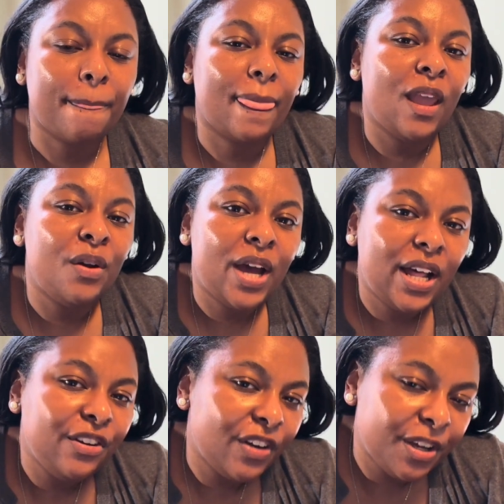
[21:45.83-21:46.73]
I would
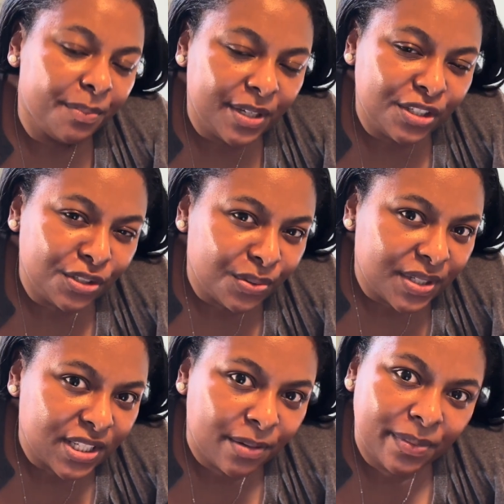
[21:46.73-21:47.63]
highly recommend
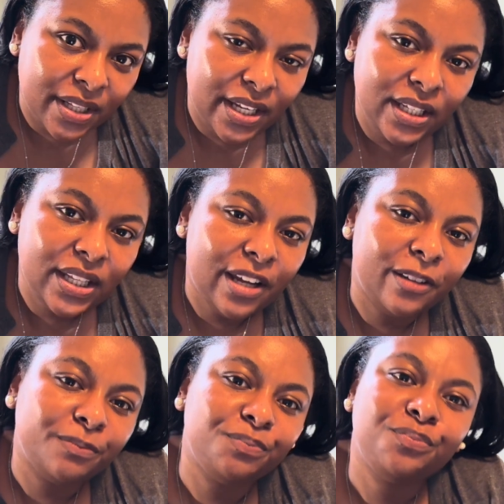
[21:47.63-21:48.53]
doing something like that.